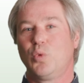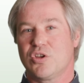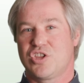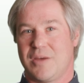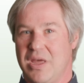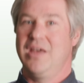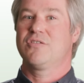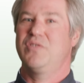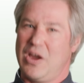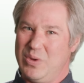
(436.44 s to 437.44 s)
worship
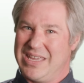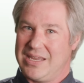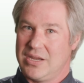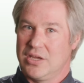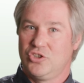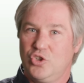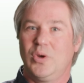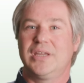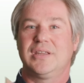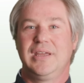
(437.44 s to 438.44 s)
so that we can do
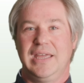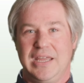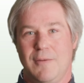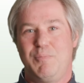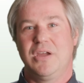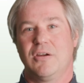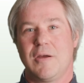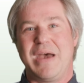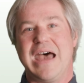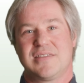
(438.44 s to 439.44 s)
it in a bigger
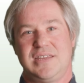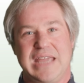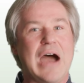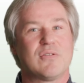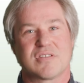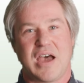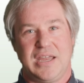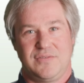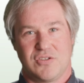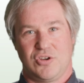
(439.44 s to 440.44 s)
capacity
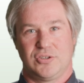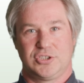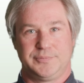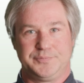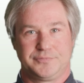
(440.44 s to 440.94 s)
outside of the church.